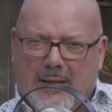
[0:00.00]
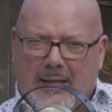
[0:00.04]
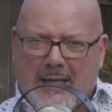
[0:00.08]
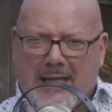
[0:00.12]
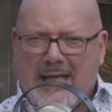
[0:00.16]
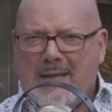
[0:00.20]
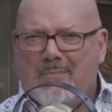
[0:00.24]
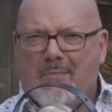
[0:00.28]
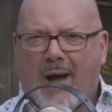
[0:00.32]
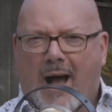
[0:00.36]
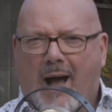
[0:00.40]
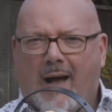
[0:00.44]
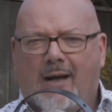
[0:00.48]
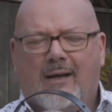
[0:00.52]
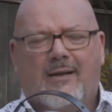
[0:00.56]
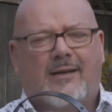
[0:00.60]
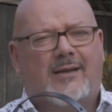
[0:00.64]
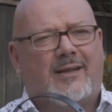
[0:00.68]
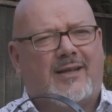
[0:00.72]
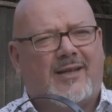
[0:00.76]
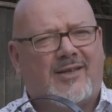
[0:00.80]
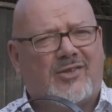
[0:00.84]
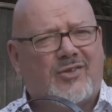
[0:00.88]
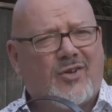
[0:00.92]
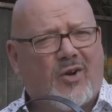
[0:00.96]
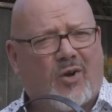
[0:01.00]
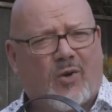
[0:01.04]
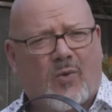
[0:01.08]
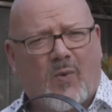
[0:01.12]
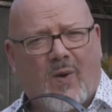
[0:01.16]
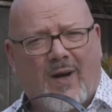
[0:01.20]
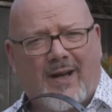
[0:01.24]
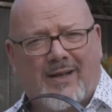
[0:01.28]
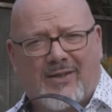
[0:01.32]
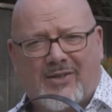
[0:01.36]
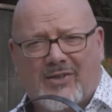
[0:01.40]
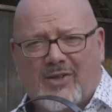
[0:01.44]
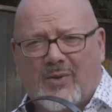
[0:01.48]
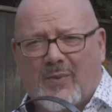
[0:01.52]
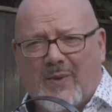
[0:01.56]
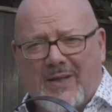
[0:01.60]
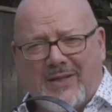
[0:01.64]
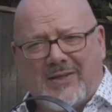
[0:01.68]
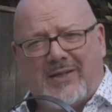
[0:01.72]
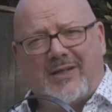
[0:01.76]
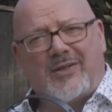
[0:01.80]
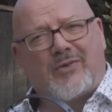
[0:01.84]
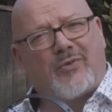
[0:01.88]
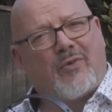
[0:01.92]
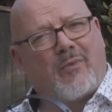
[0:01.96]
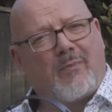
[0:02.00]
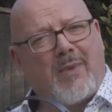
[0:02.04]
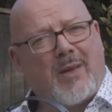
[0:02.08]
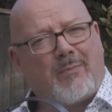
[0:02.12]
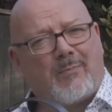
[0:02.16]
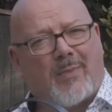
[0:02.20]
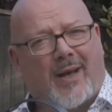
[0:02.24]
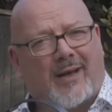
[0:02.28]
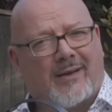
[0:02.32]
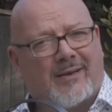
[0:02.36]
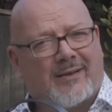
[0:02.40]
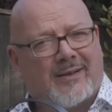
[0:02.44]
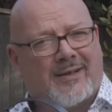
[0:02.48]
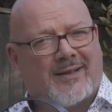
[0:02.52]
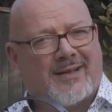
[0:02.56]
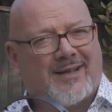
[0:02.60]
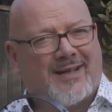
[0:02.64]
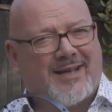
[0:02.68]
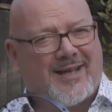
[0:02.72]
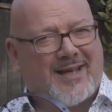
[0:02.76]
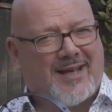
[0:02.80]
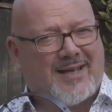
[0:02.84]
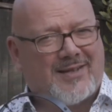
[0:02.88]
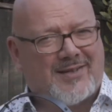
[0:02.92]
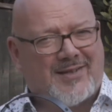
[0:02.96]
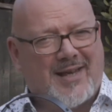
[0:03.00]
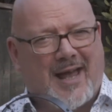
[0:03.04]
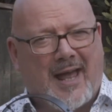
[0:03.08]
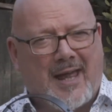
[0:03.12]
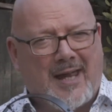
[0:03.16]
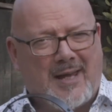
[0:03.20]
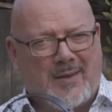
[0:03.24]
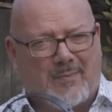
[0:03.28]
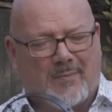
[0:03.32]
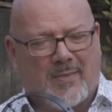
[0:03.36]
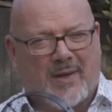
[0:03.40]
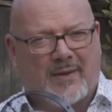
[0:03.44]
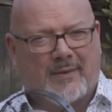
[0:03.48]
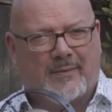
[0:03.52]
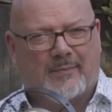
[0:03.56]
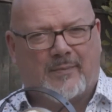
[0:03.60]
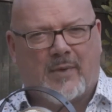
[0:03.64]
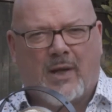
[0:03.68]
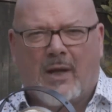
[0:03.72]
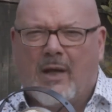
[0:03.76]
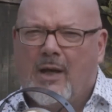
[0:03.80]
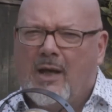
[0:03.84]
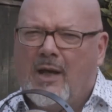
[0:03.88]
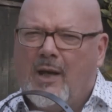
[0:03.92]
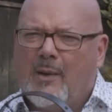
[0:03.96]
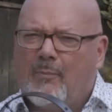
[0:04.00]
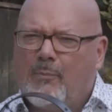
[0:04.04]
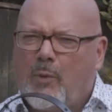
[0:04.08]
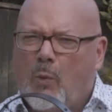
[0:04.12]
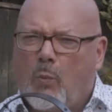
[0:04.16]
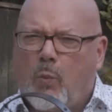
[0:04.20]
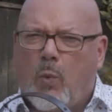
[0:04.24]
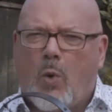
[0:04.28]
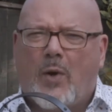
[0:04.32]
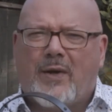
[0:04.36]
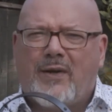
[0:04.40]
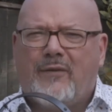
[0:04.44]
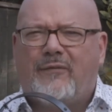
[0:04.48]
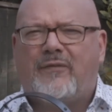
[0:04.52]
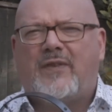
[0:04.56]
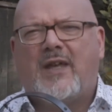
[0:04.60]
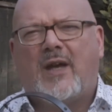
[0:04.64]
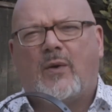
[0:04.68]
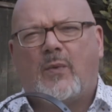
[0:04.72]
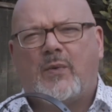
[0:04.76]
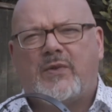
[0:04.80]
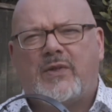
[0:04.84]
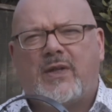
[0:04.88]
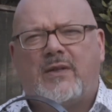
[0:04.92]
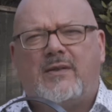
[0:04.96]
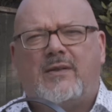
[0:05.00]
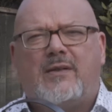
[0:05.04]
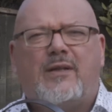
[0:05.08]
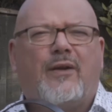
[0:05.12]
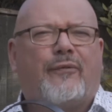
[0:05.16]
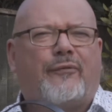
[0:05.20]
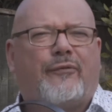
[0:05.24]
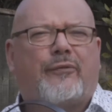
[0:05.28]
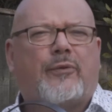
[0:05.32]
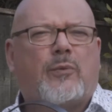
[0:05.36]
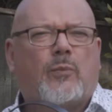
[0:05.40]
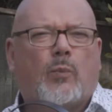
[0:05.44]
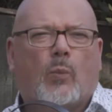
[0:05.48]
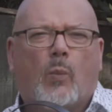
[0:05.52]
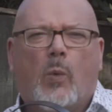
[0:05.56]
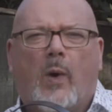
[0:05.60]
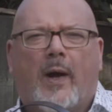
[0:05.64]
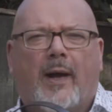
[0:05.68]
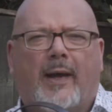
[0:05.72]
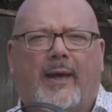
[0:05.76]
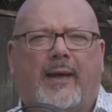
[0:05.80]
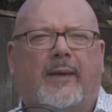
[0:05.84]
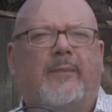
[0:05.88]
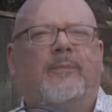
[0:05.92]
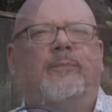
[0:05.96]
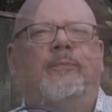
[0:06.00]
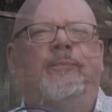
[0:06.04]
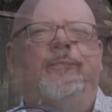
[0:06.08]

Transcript: IMA is not quite so easy to remember as aim. But what if there was a different way?